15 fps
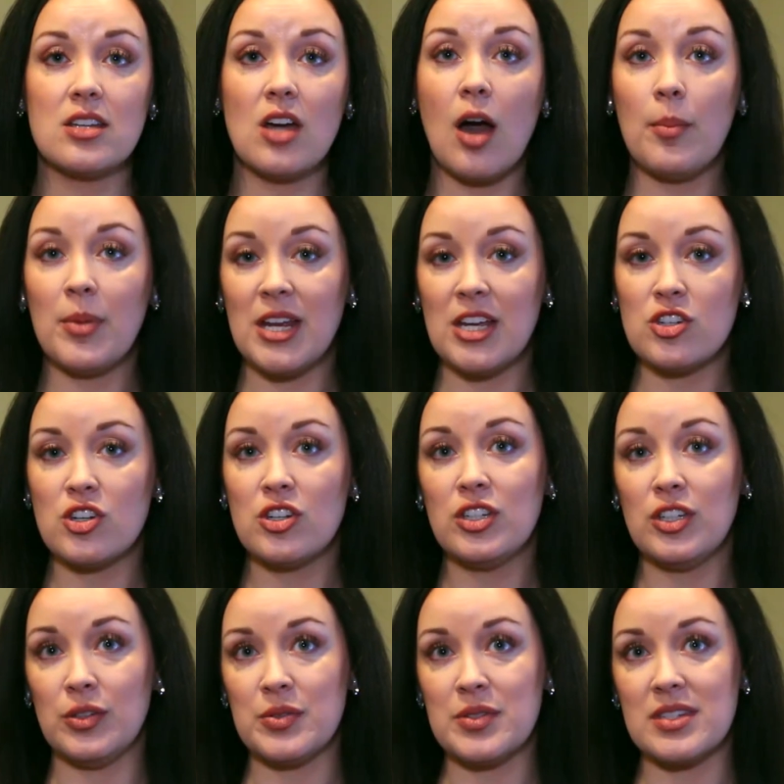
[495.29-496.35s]
combination
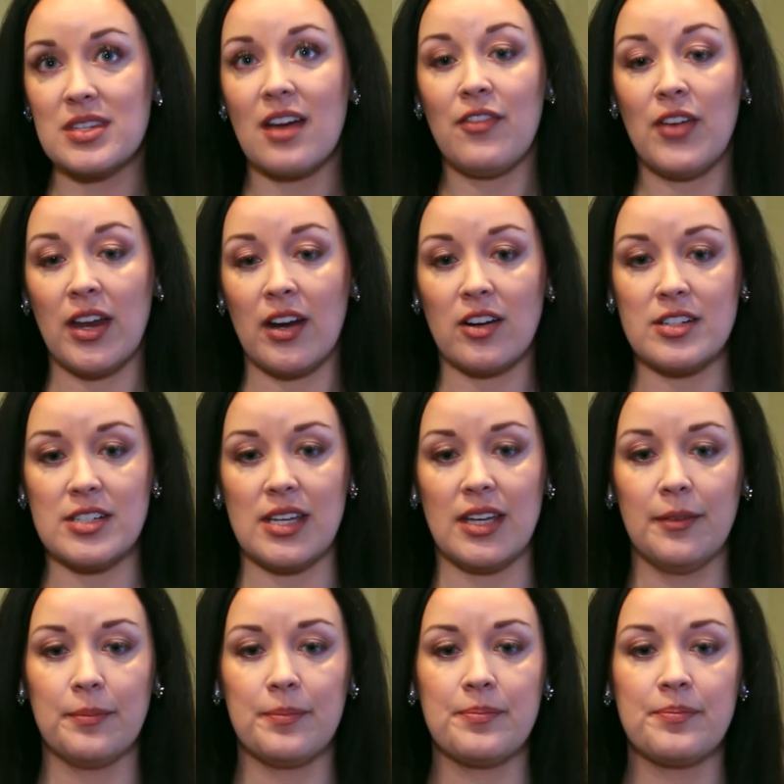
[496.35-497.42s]
use of
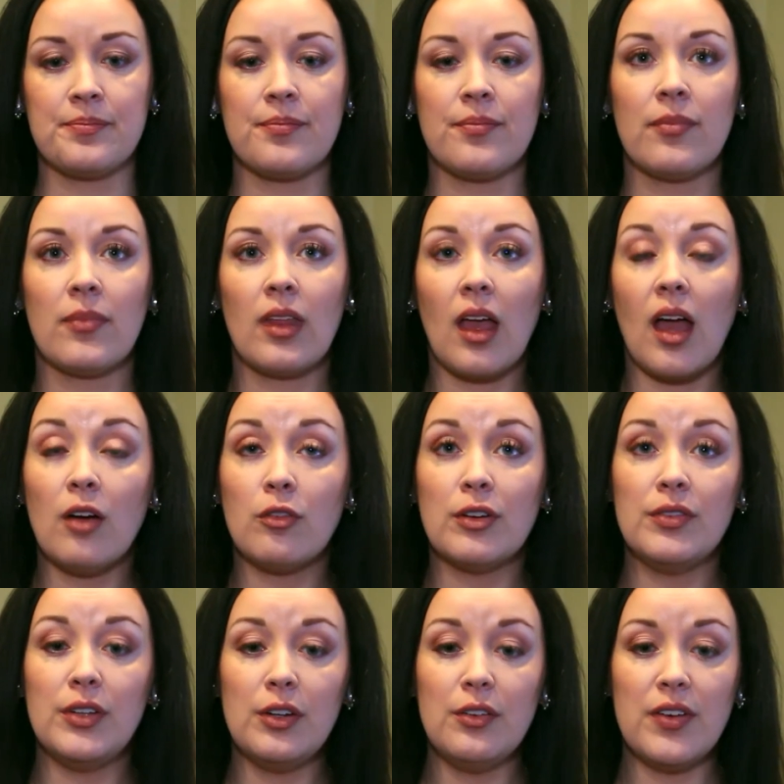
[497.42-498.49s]
NRT. A
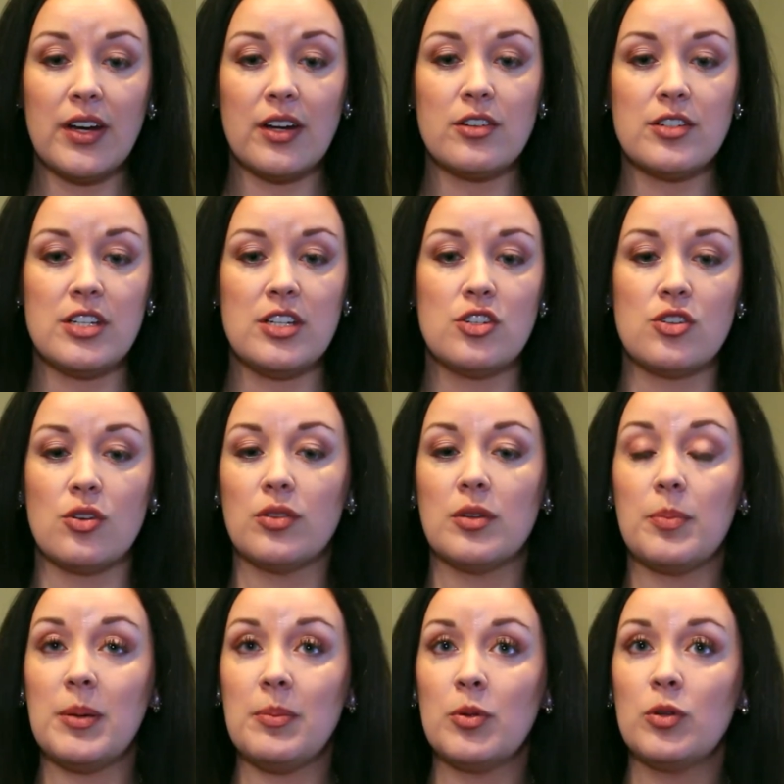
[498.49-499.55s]
review of NRT showed
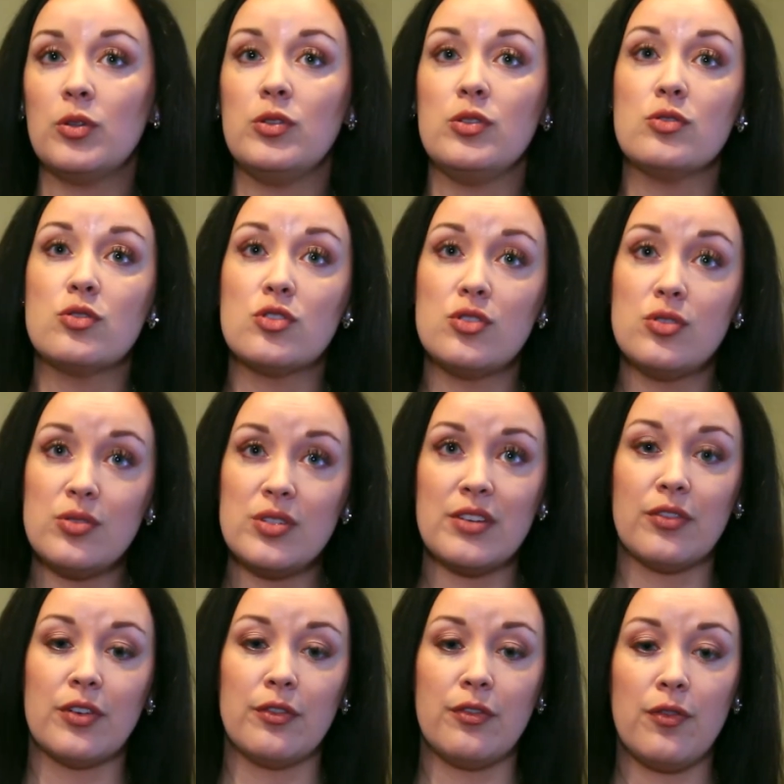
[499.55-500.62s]
that people who used 2
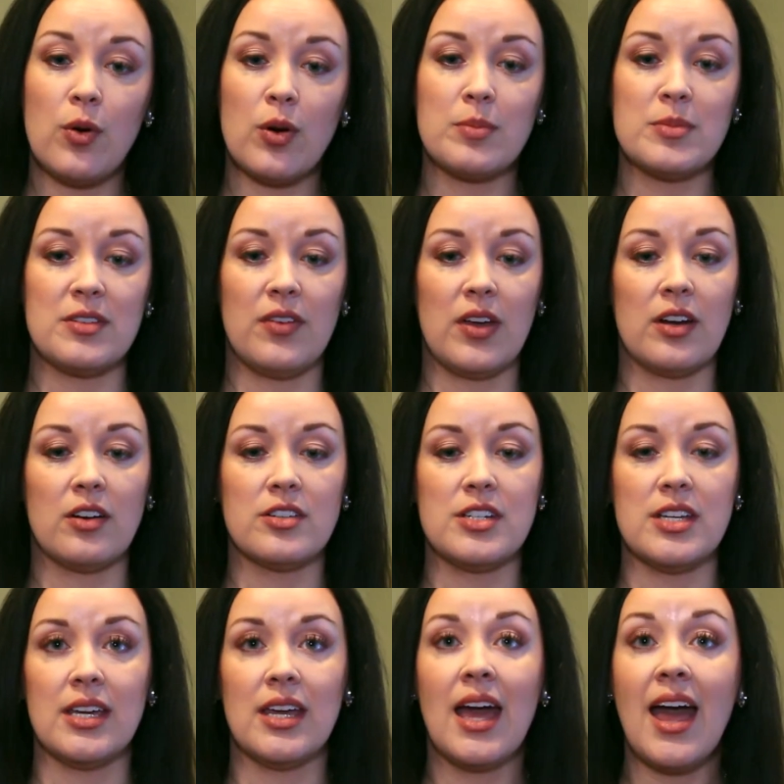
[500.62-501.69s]
different forms of
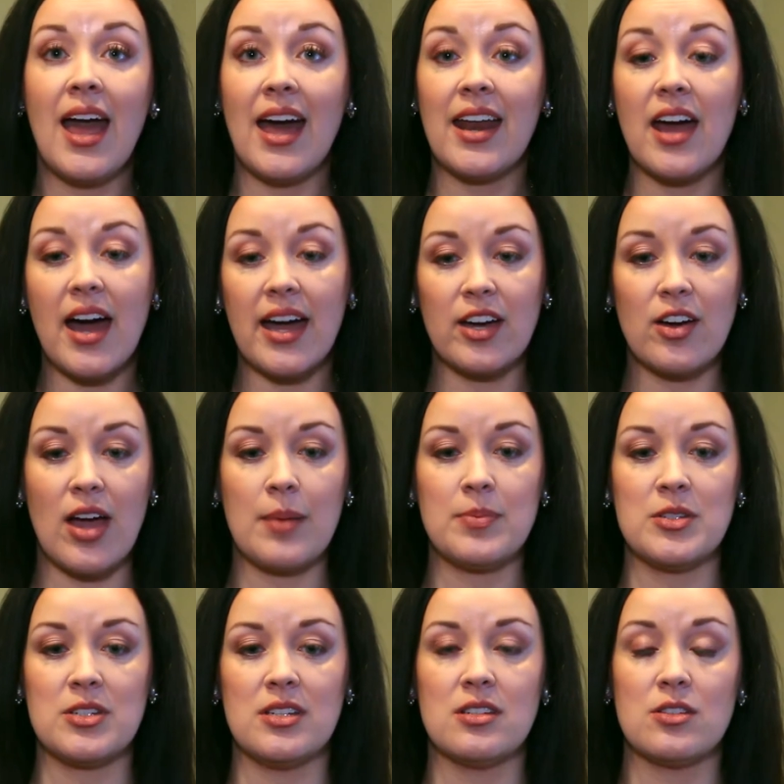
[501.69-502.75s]
NRT had higher
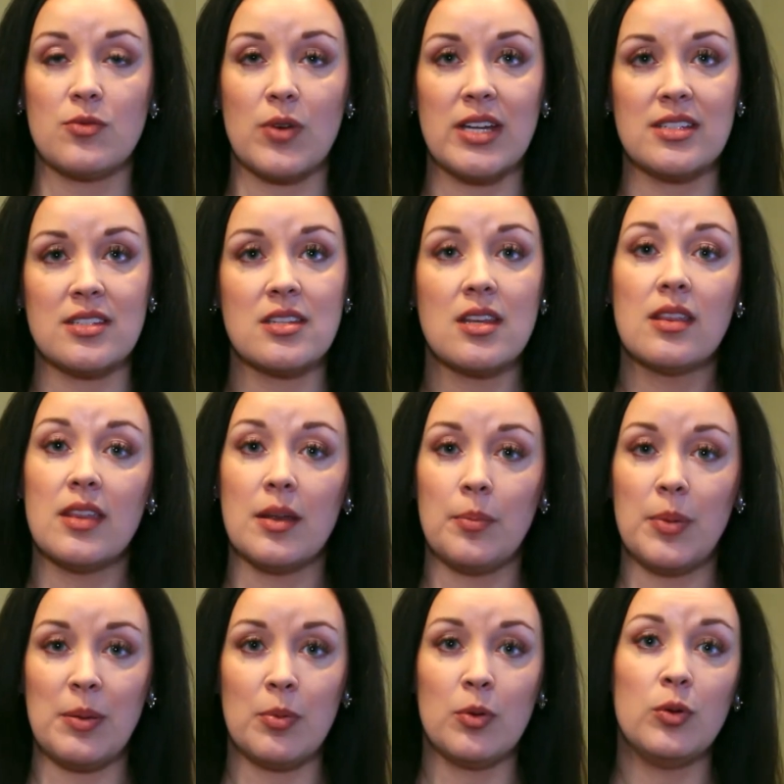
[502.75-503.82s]
abstinence rates than
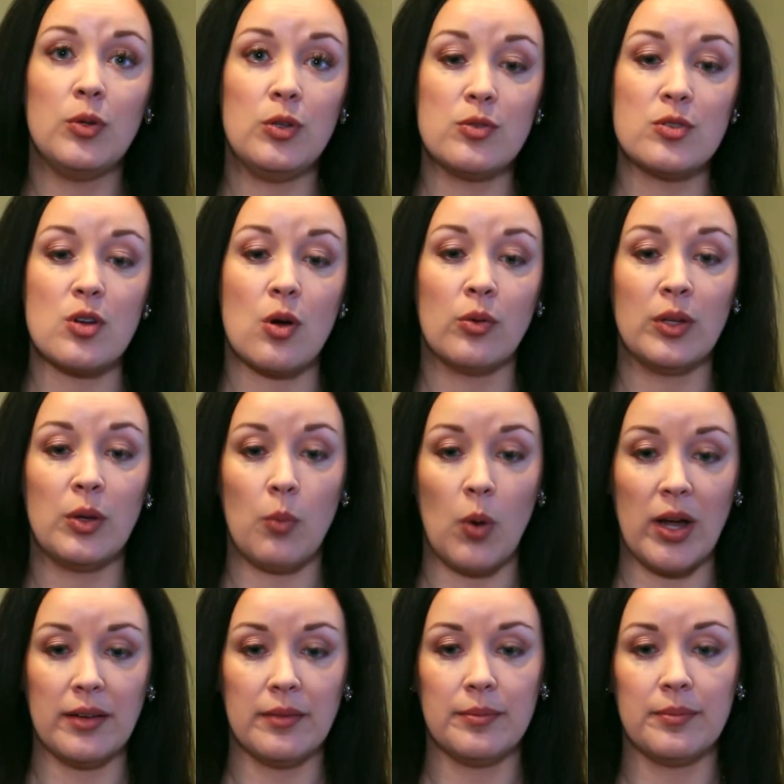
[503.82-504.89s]
people who used only
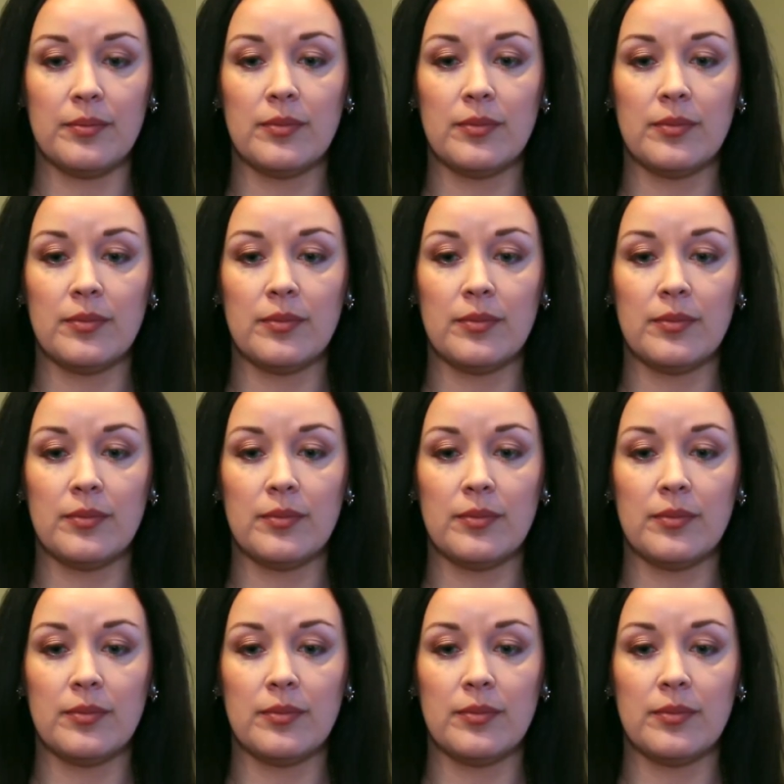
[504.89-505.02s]
1.